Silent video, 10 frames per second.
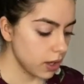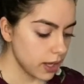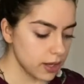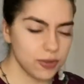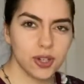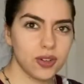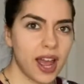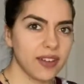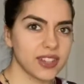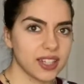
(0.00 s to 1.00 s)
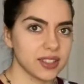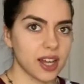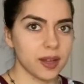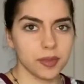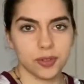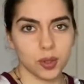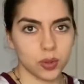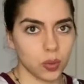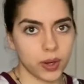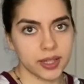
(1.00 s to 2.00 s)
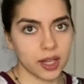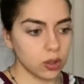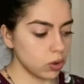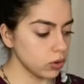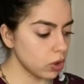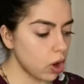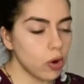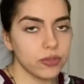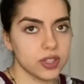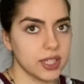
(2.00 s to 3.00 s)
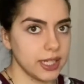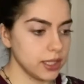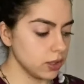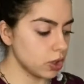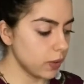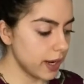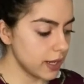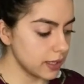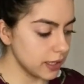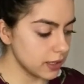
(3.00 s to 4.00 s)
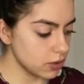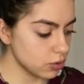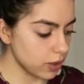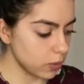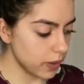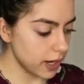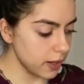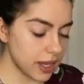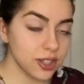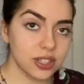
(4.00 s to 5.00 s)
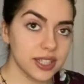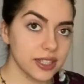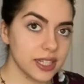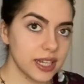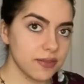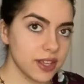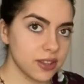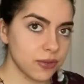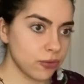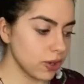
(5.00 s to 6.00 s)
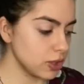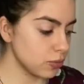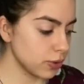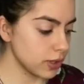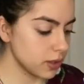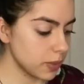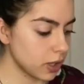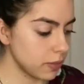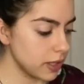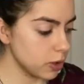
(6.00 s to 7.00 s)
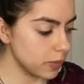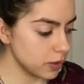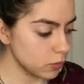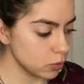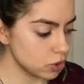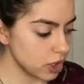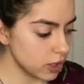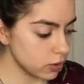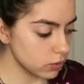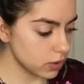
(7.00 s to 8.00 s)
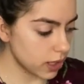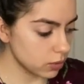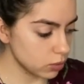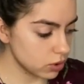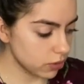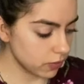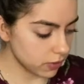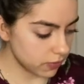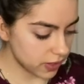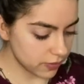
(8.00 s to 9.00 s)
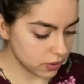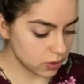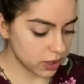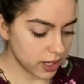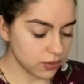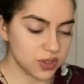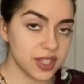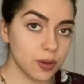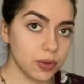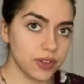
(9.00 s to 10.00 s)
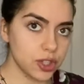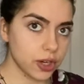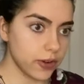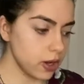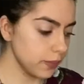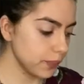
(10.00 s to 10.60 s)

If you don't have that time, if you don't want to wait that long, obviously you can go ahead and eat it straight away. I just like to leave it in the fridge for it to become a little bit more chilled and also for the flavors to kind of sit with each other.